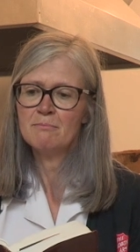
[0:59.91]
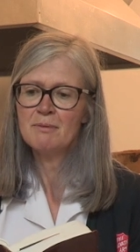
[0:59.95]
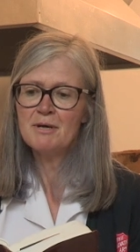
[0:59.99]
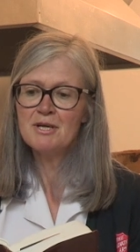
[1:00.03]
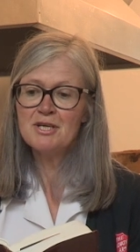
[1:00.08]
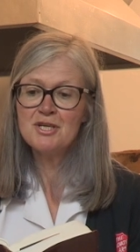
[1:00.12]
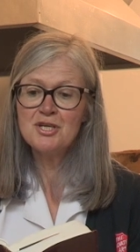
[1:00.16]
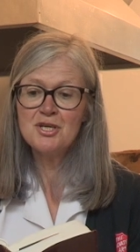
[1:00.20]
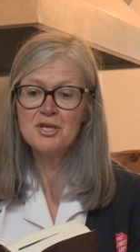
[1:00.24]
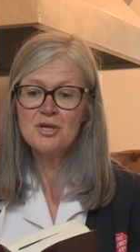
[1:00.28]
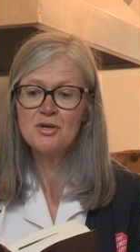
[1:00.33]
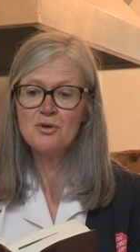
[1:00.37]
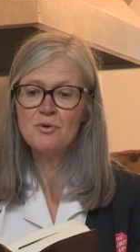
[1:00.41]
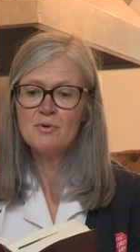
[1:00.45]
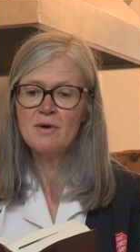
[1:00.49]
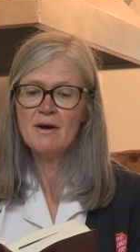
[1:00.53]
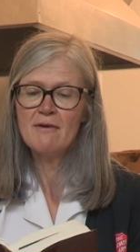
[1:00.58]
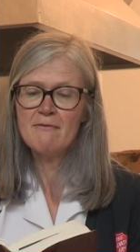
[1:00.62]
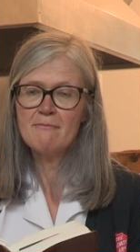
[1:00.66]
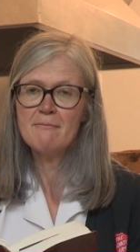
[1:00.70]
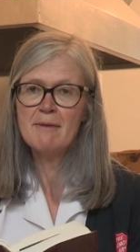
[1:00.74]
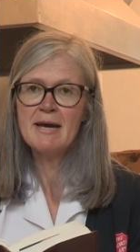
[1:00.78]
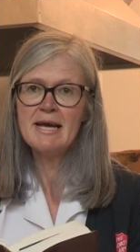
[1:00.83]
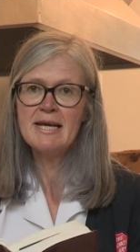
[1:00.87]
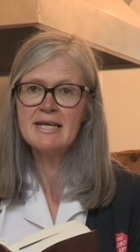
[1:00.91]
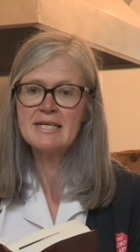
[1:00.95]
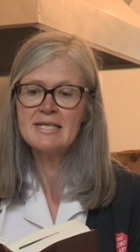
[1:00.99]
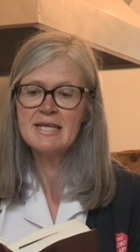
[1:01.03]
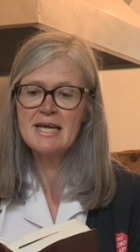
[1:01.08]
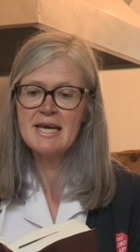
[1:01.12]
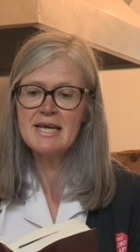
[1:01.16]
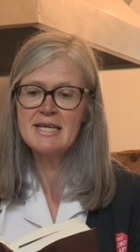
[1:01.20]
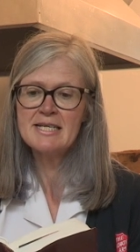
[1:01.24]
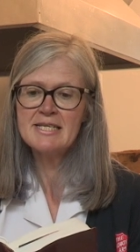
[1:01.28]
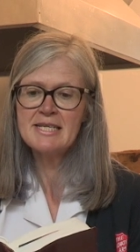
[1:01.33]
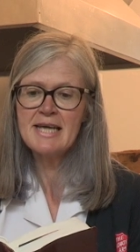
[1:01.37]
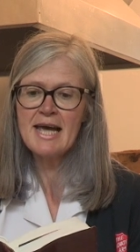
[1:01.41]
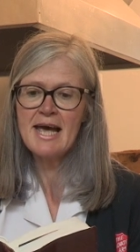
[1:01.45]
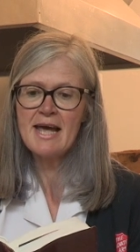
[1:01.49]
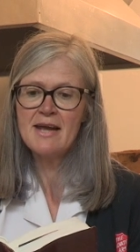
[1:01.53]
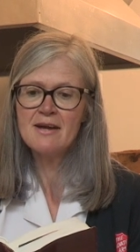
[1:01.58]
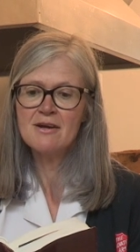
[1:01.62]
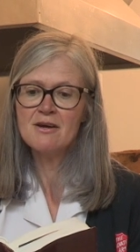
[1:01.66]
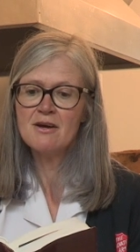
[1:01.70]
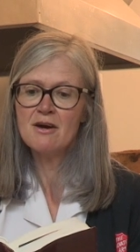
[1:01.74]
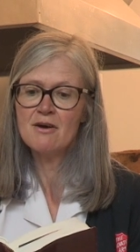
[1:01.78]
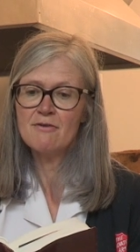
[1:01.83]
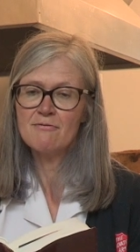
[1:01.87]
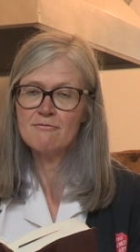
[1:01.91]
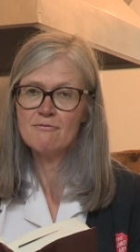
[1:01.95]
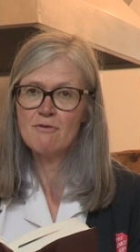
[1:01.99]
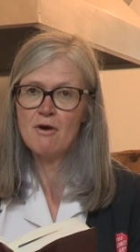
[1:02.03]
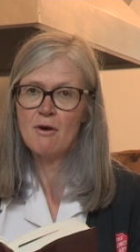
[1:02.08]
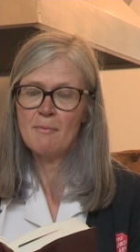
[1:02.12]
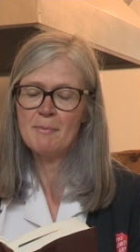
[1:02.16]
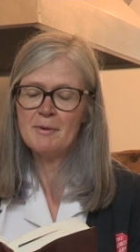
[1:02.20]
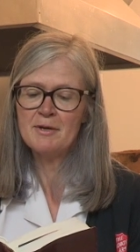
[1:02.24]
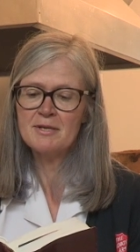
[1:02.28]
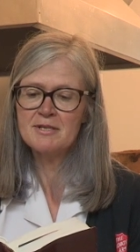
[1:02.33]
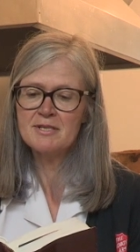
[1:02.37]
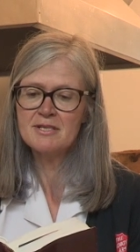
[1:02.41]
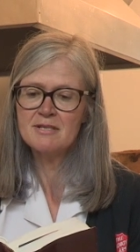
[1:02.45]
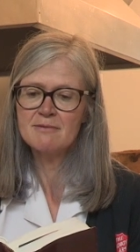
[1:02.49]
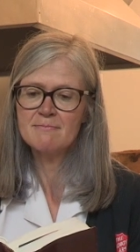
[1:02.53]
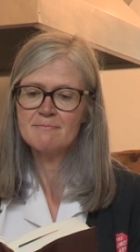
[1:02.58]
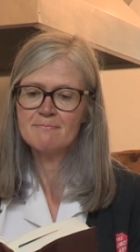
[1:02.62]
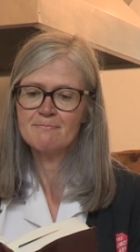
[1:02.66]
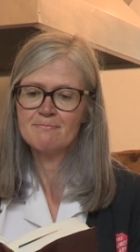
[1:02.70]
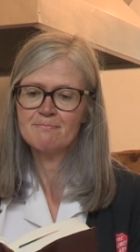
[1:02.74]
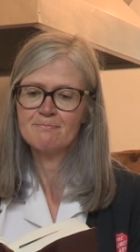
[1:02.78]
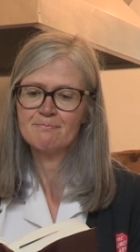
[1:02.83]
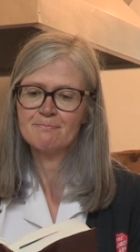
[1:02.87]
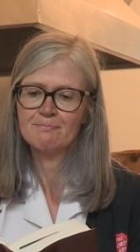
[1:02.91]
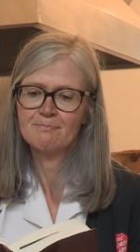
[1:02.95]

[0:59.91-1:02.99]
But you have made it a den of robbers."